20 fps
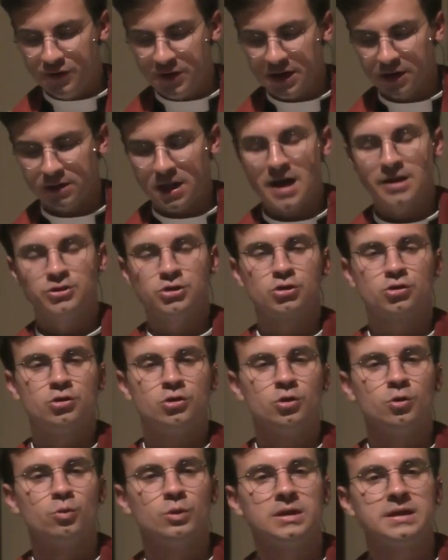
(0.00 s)

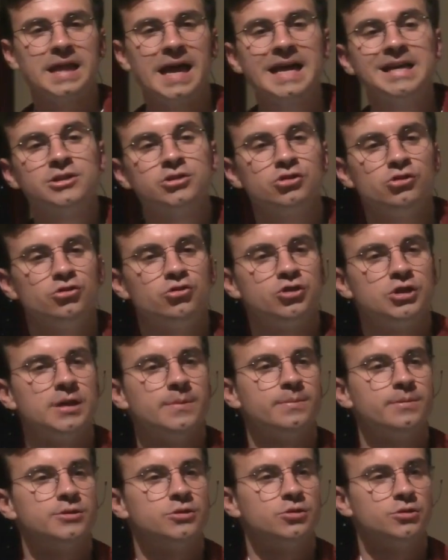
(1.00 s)
theological
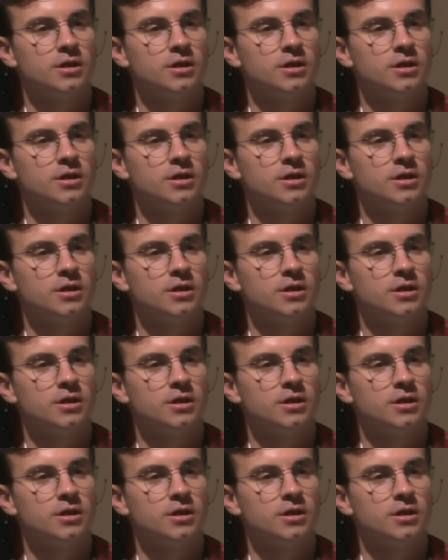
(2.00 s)
relationship